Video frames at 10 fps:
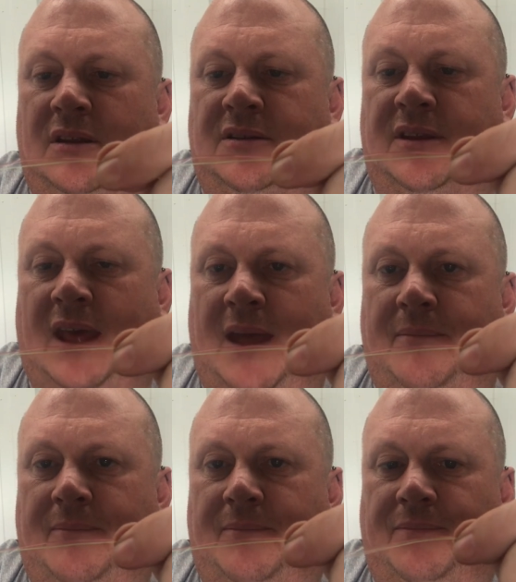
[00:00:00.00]
to that,
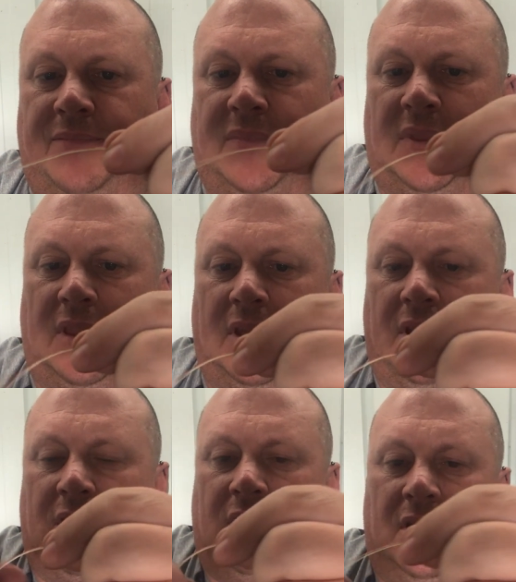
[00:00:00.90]

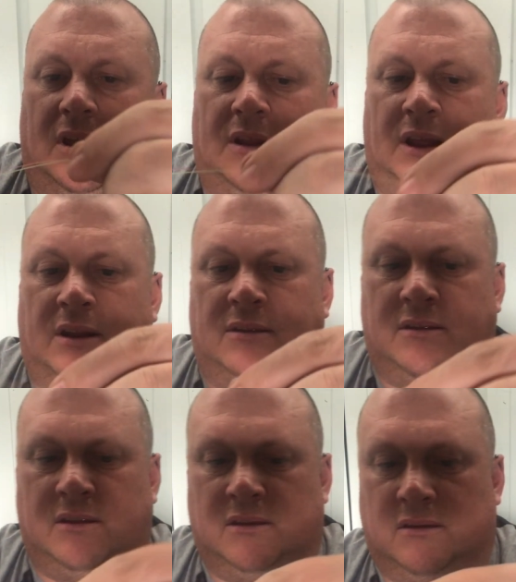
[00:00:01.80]
and then
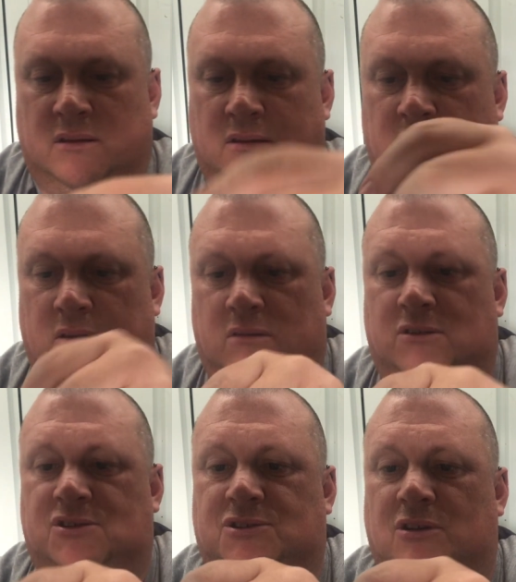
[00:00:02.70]

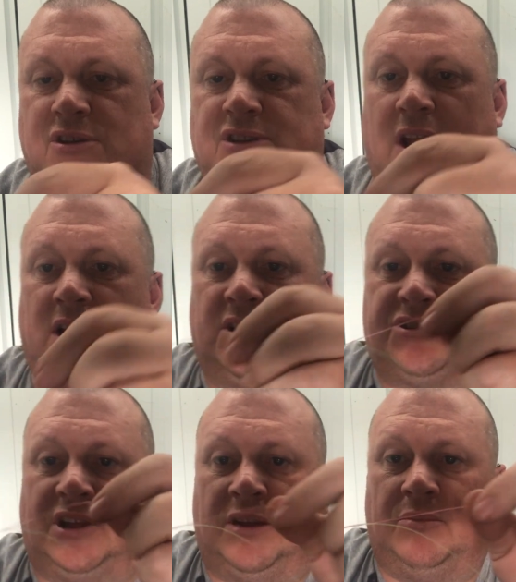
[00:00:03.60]
you should do exactly the
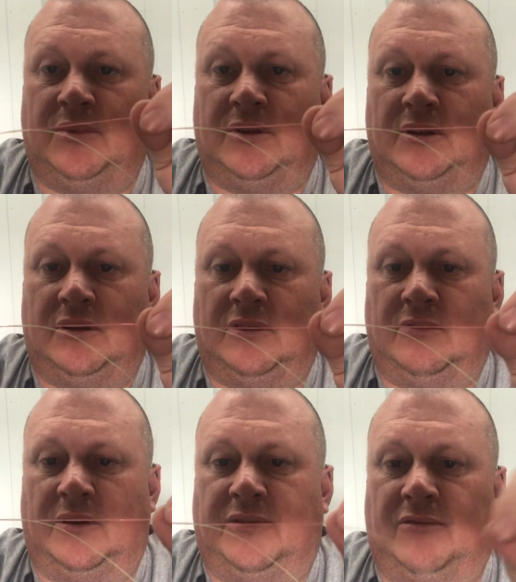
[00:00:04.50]
same
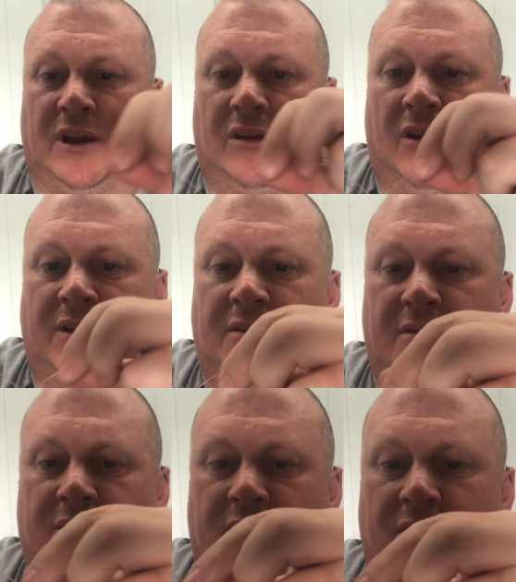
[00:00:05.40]
with the red line.
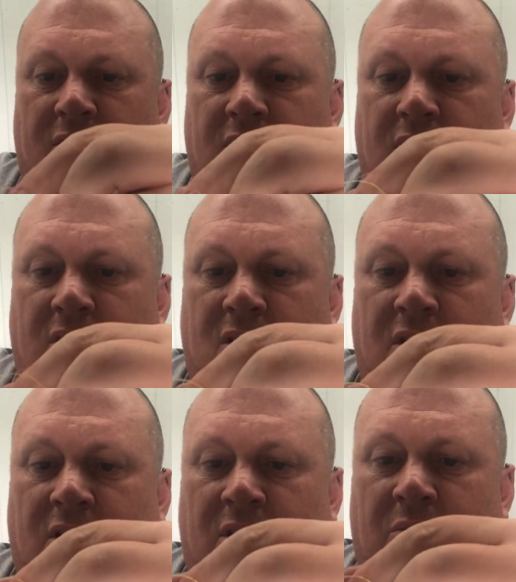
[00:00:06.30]

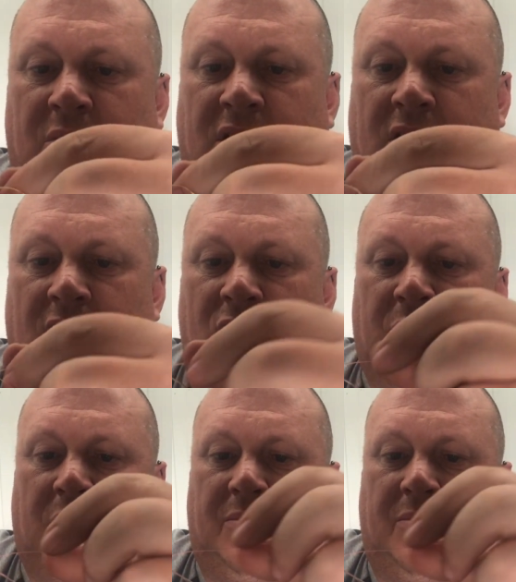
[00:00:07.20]
Make a loop,